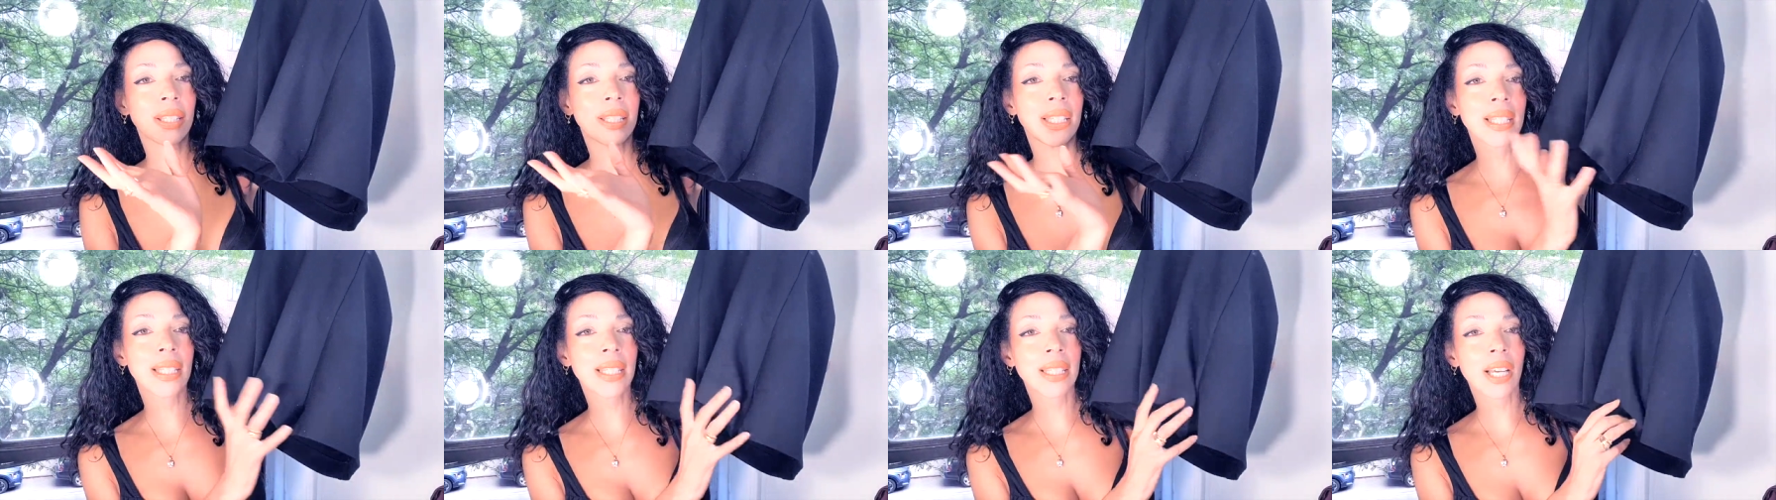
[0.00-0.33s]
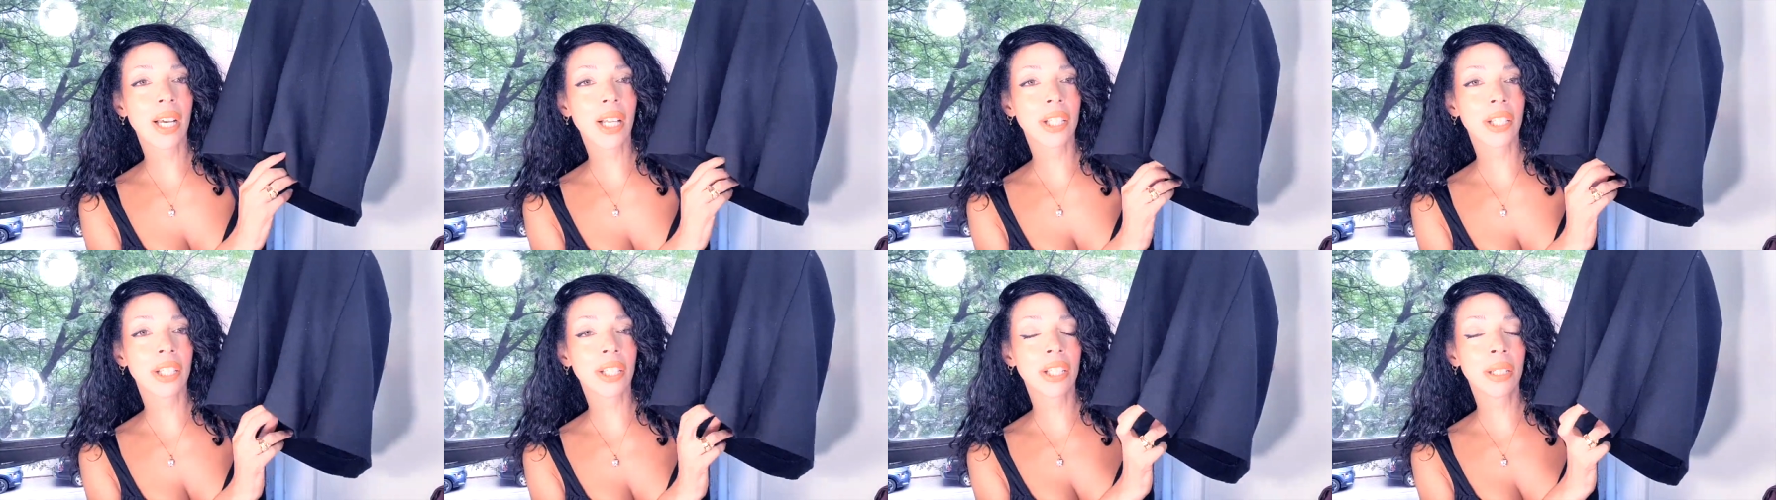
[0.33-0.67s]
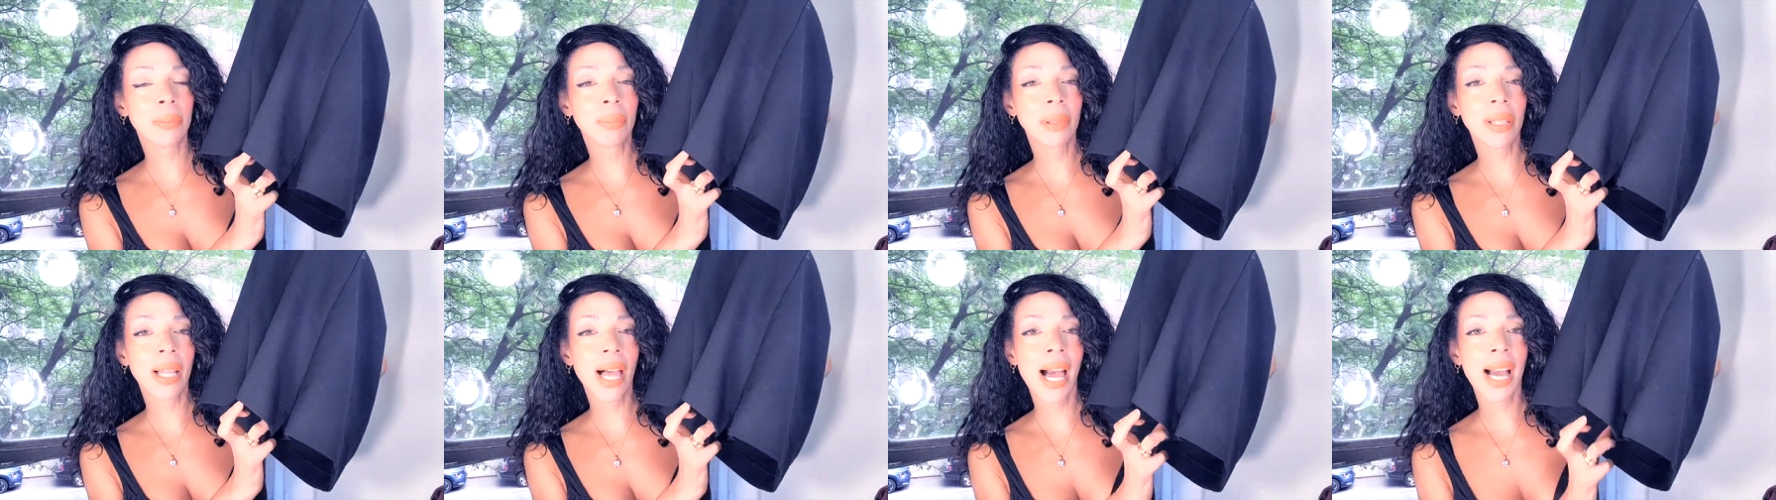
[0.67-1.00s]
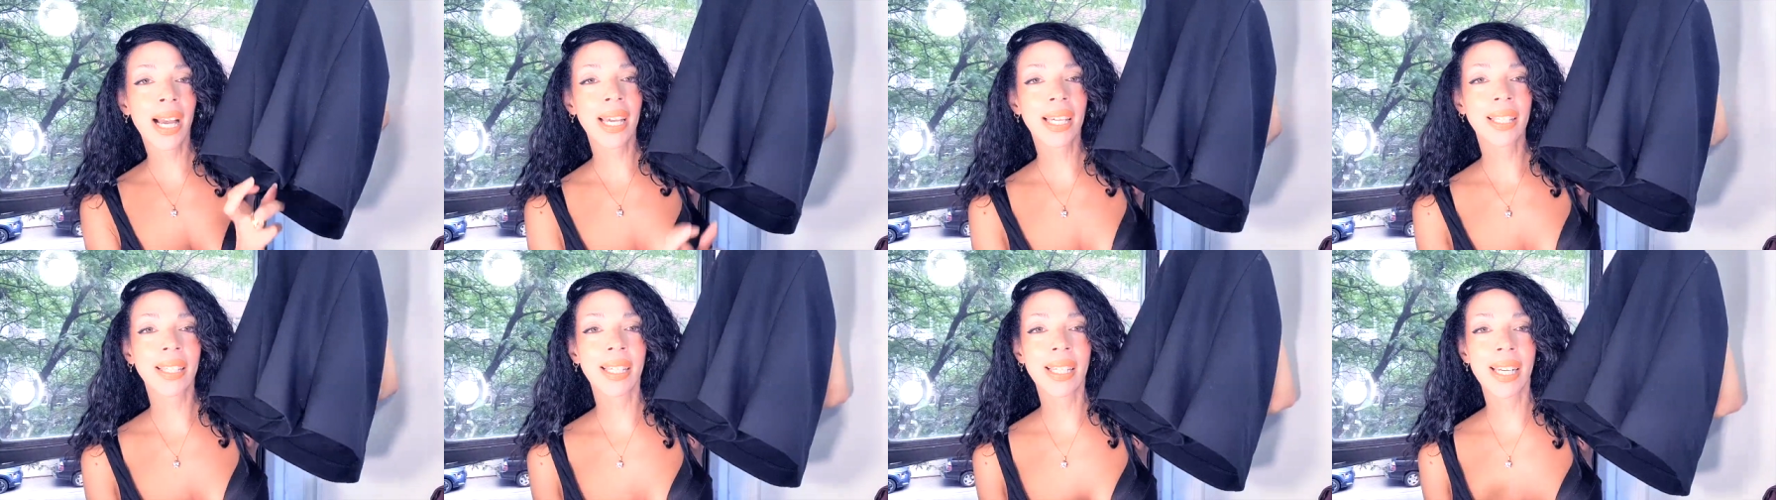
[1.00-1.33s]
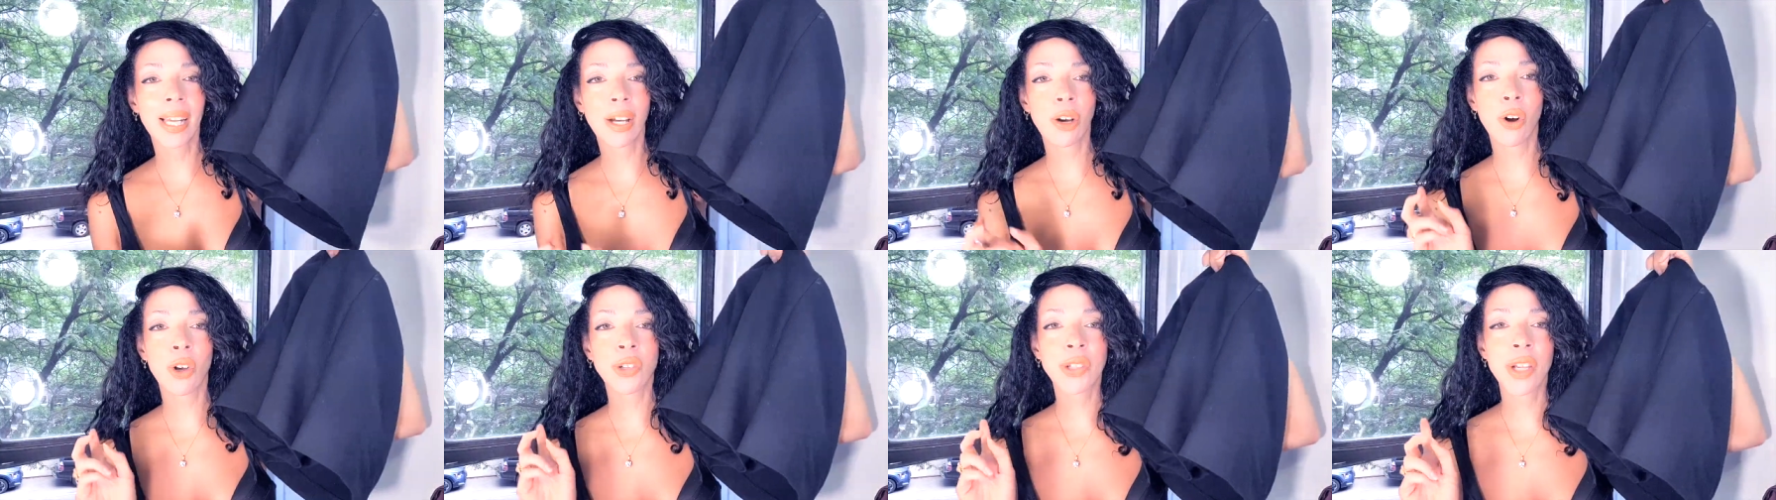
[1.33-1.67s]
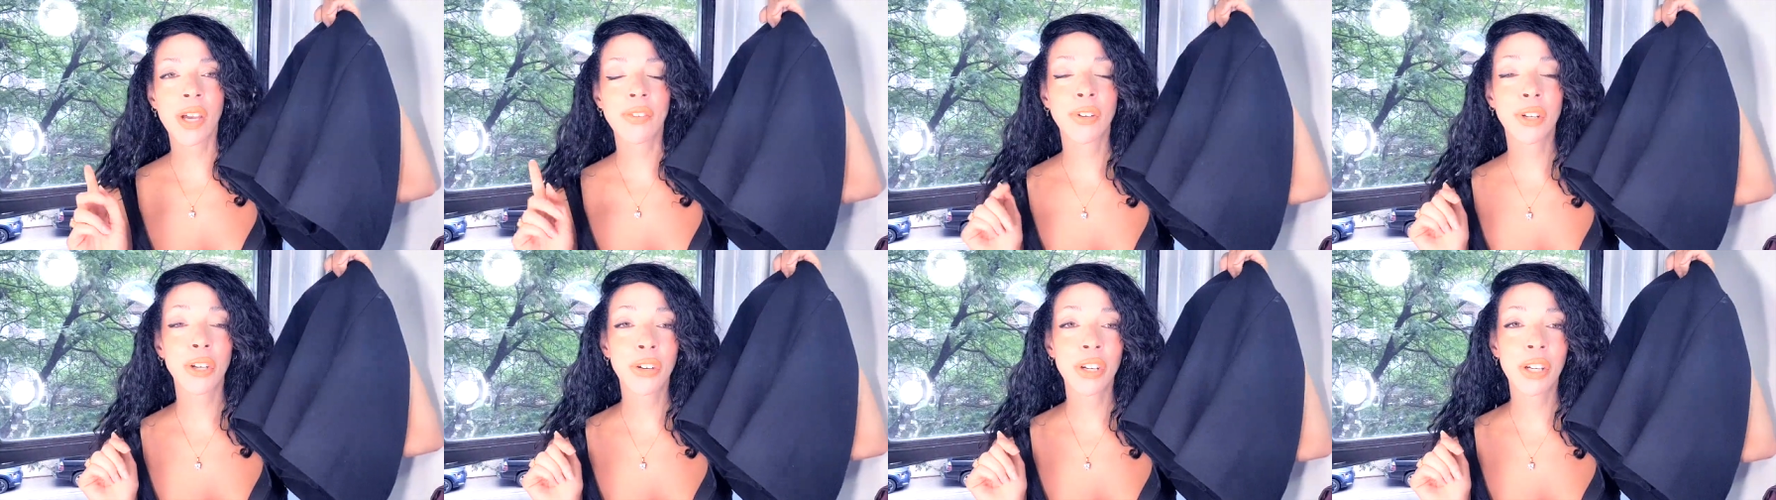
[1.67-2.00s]
this color in black, and then I also
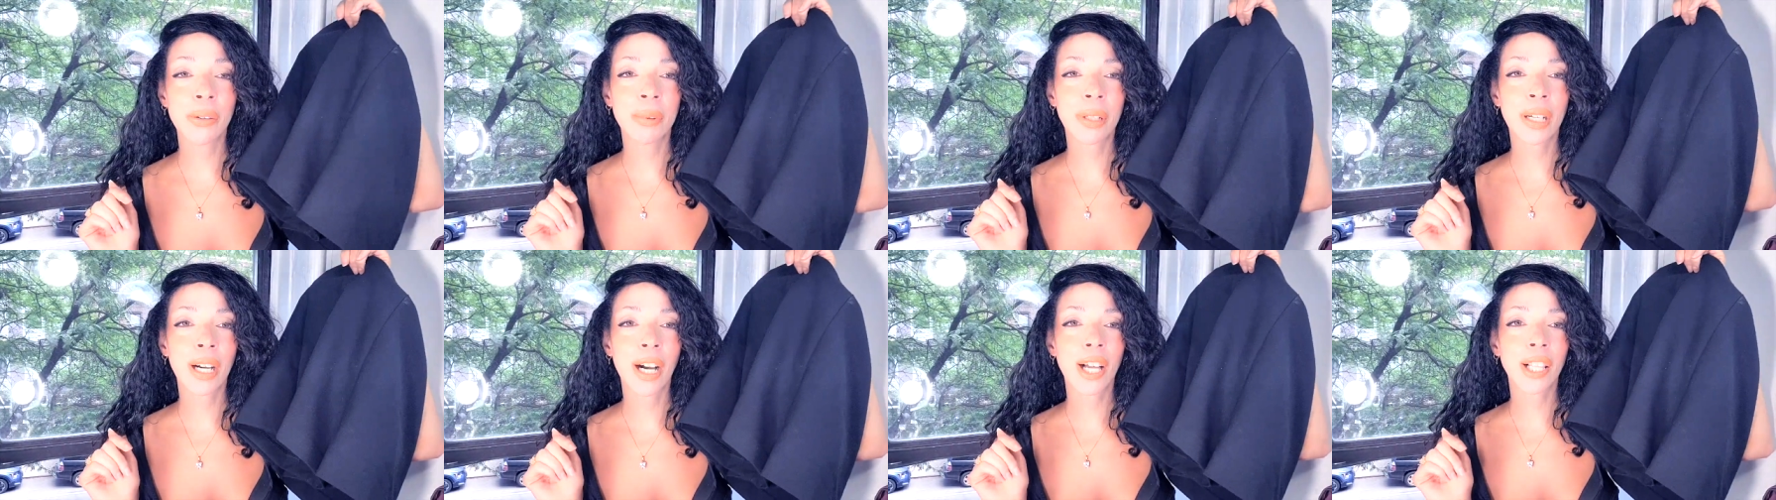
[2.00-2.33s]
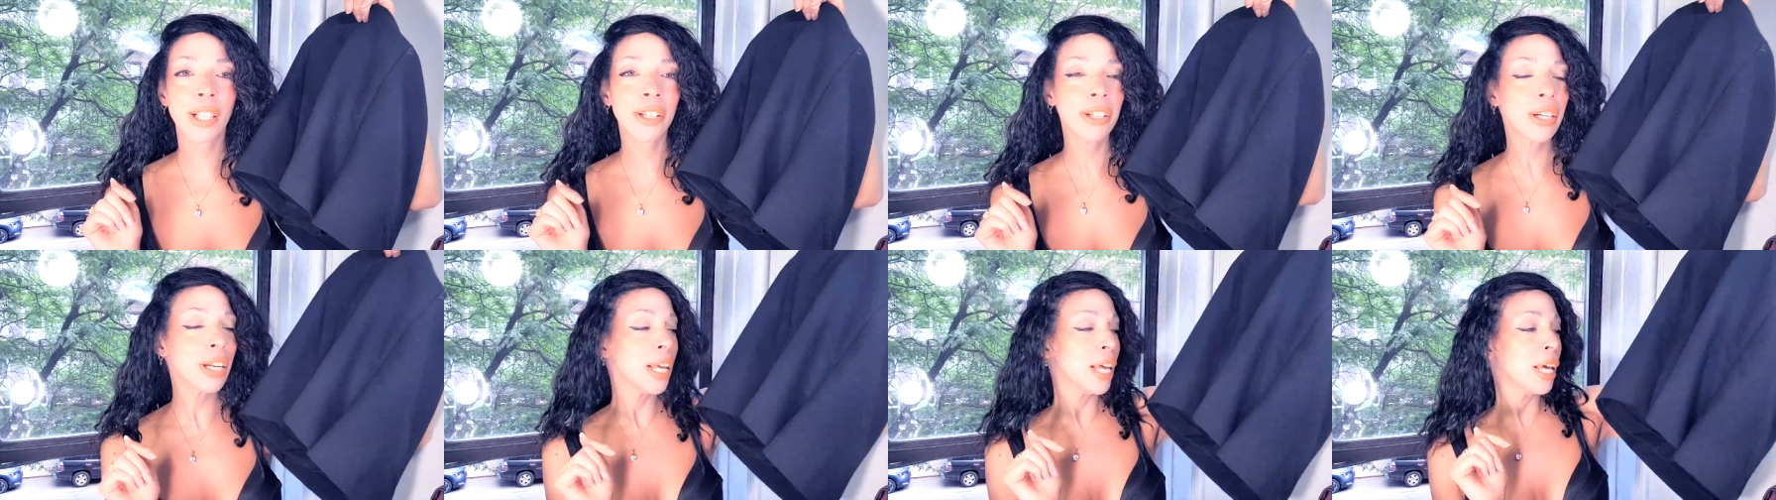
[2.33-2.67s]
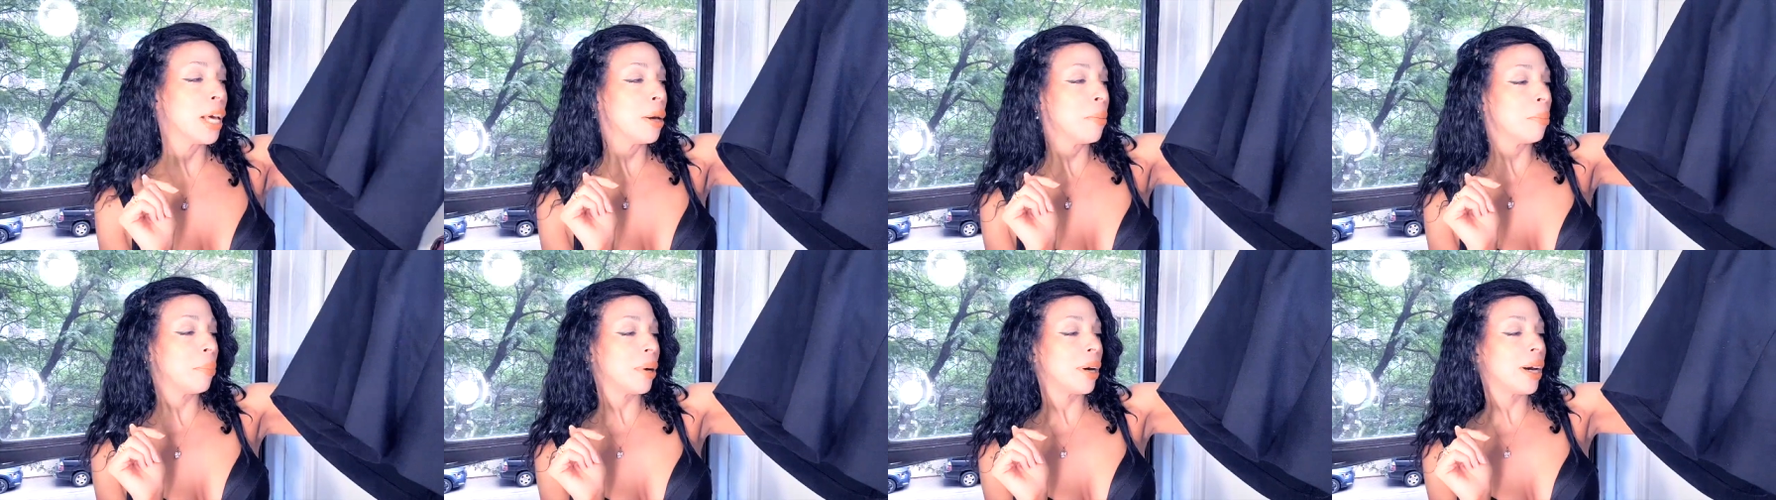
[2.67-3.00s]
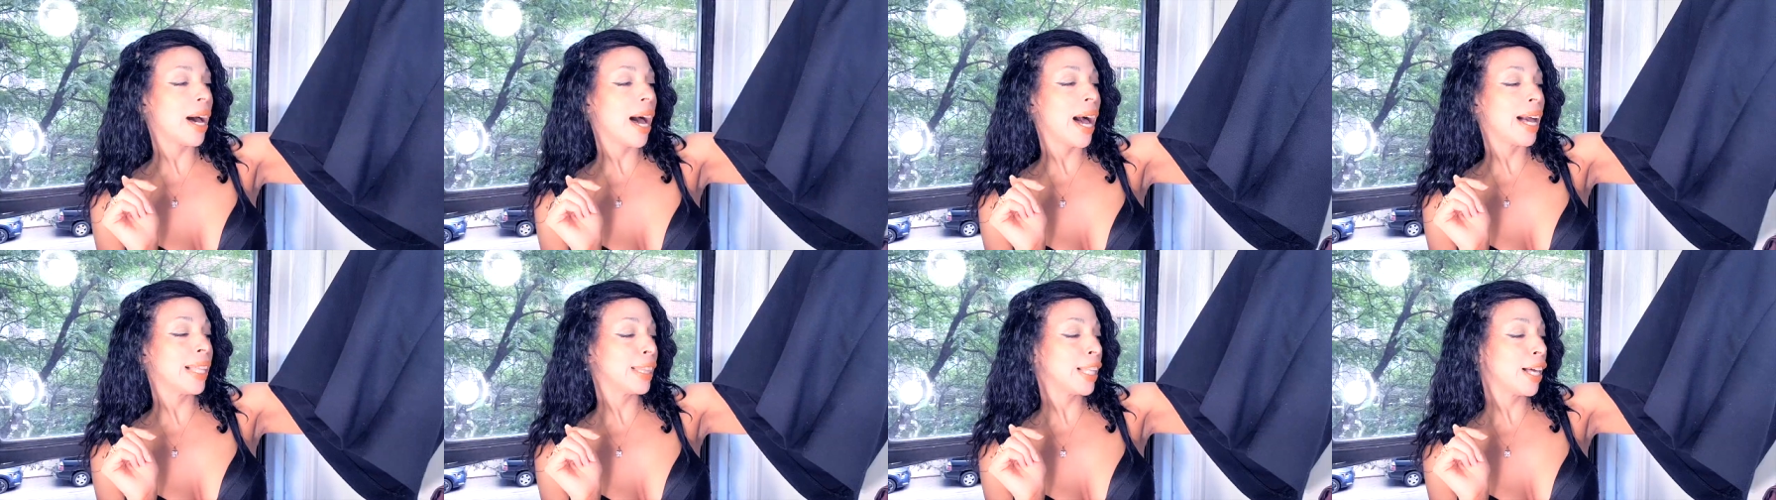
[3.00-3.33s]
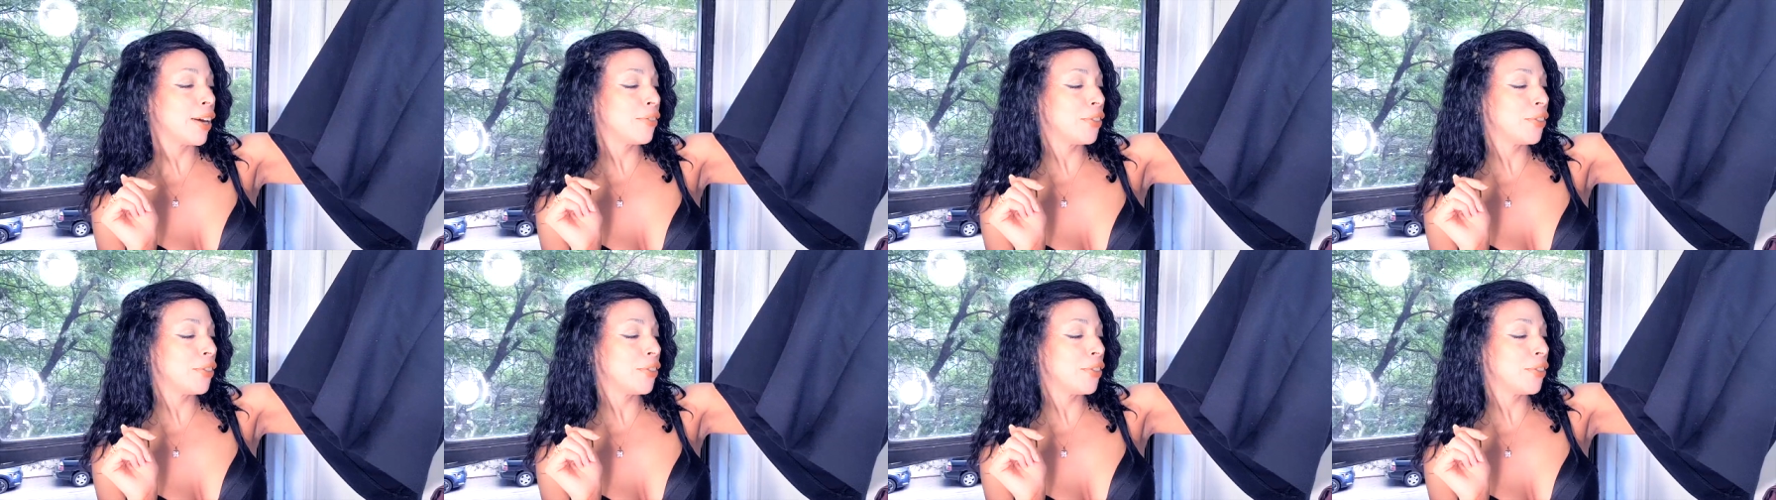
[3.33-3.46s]
have a cream color but I love